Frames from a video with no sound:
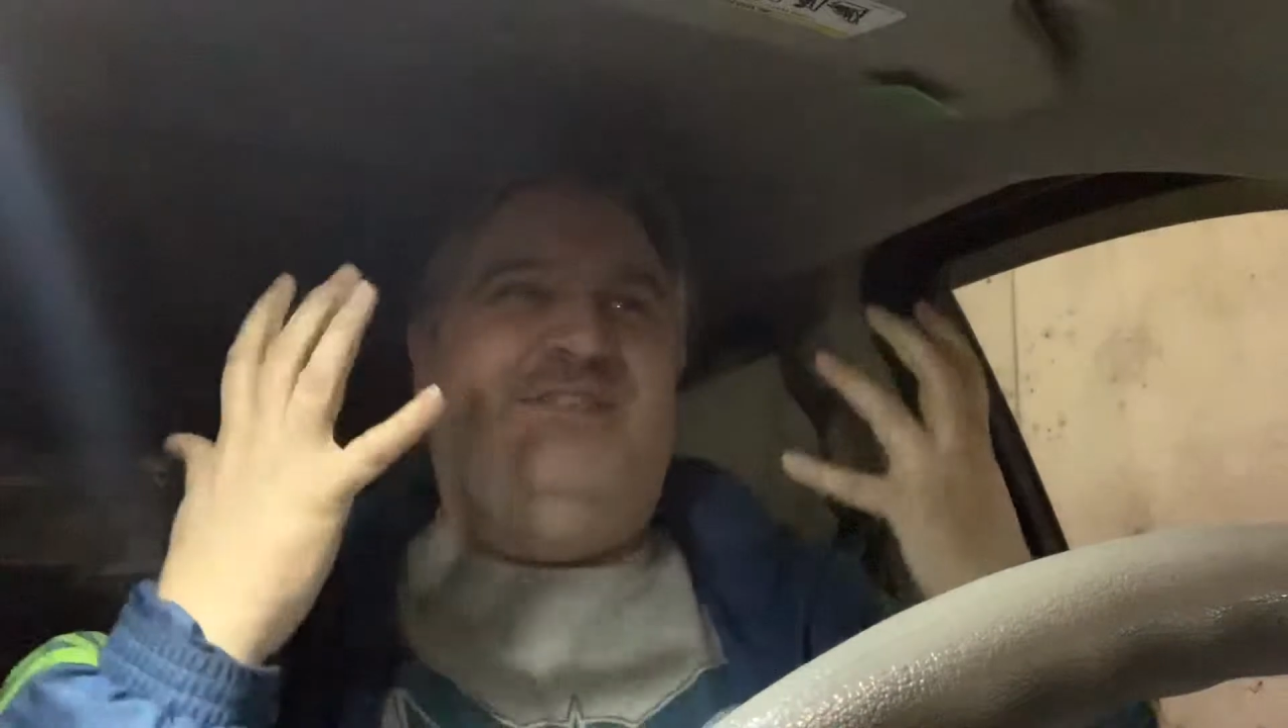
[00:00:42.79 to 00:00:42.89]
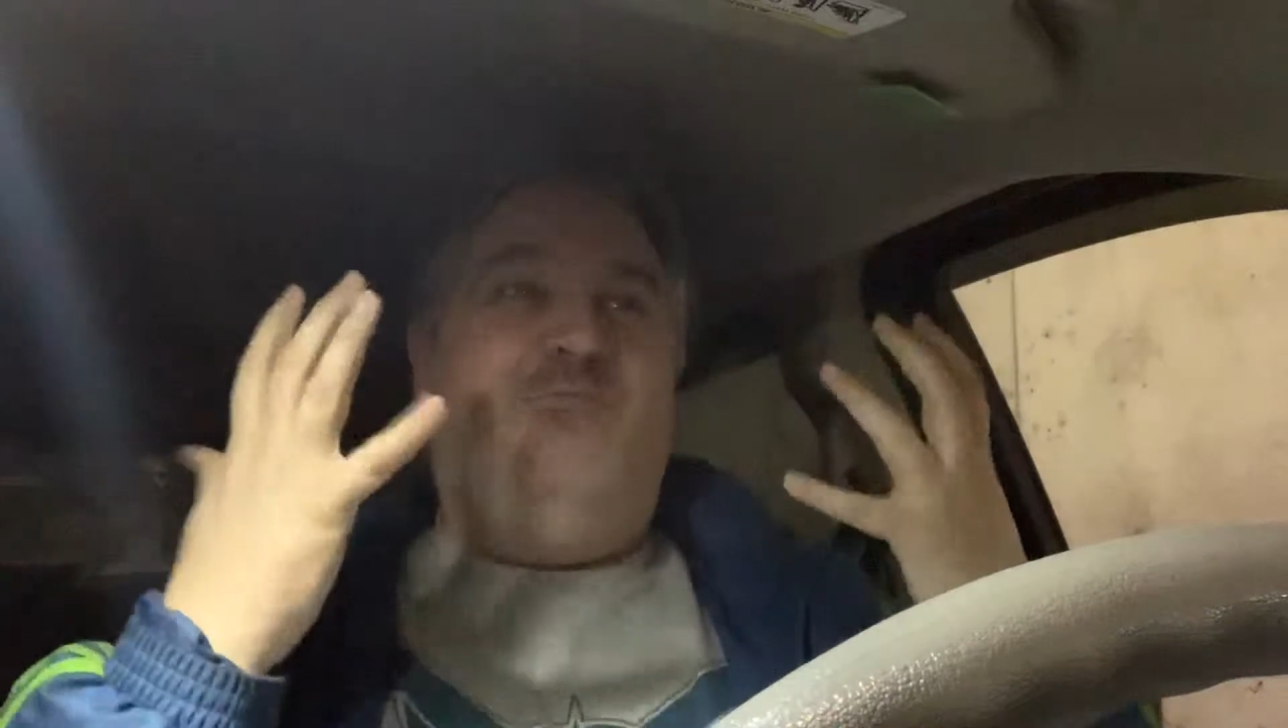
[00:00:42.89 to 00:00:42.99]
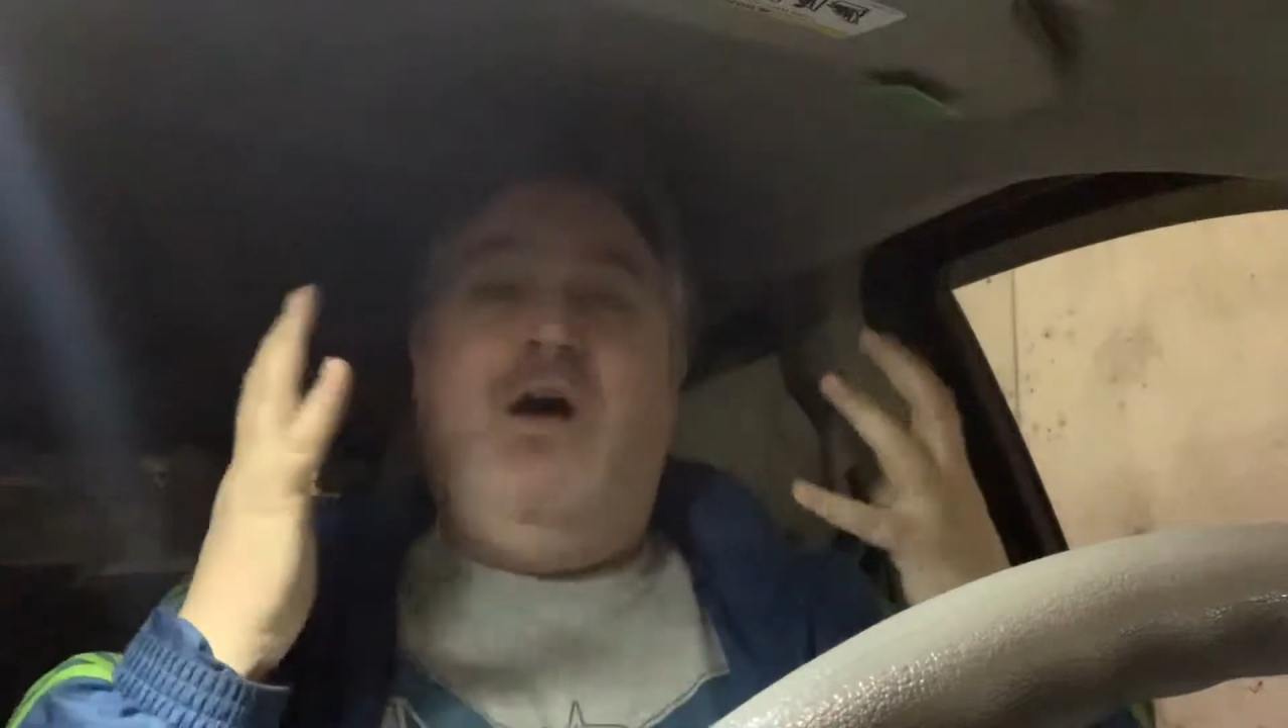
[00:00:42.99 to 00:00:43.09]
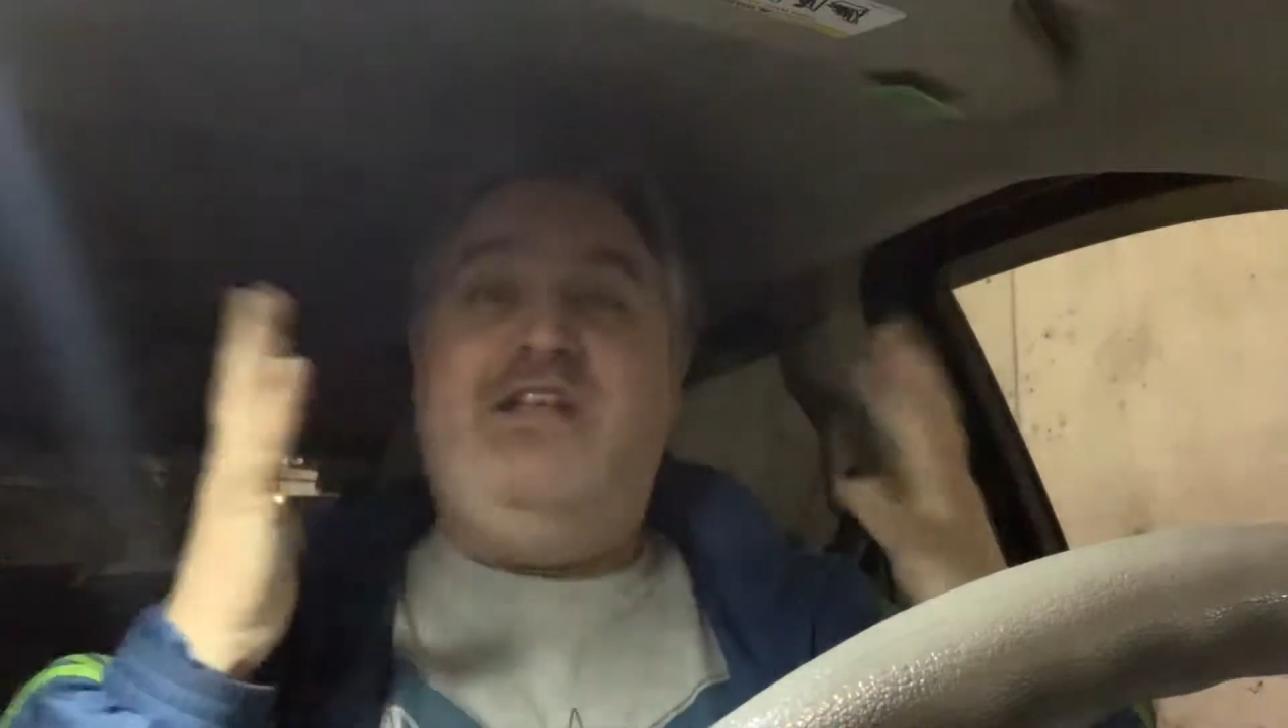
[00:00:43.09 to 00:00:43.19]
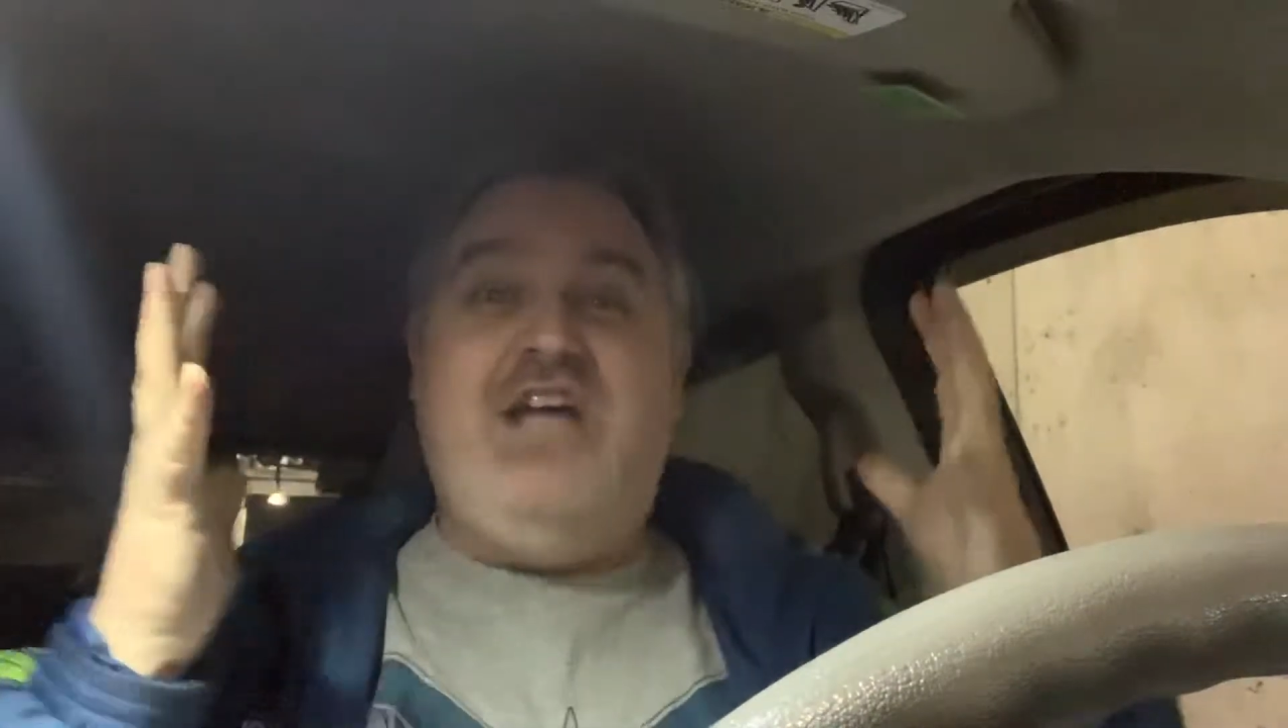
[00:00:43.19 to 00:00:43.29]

watch